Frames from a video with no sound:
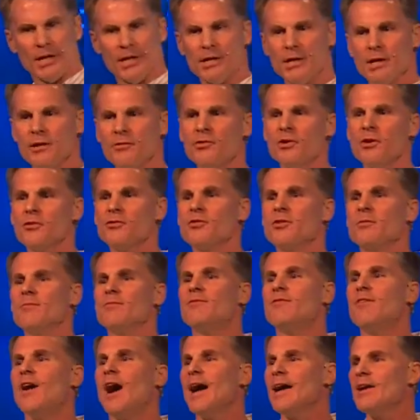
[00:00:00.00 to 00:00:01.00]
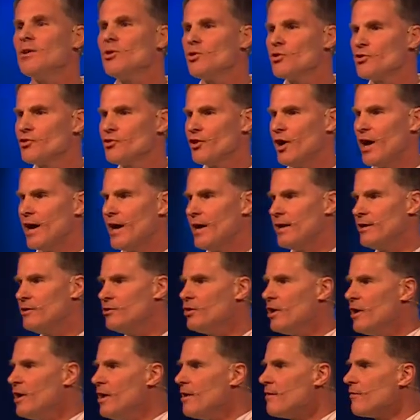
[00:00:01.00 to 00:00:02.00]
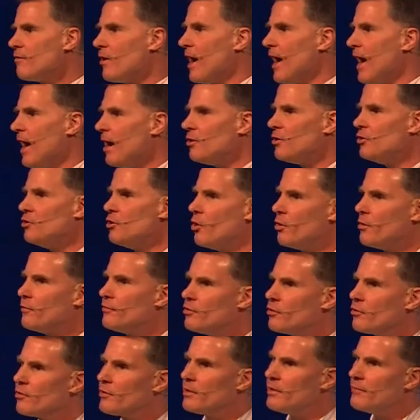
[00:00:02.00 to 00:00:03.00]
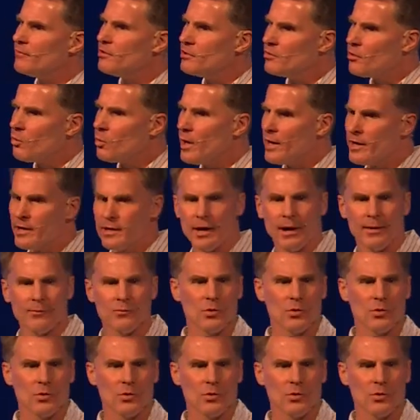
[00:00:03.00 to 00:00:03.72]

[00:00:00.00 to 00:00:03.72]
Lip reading: gives us some vital signs for how to know if you're living the way God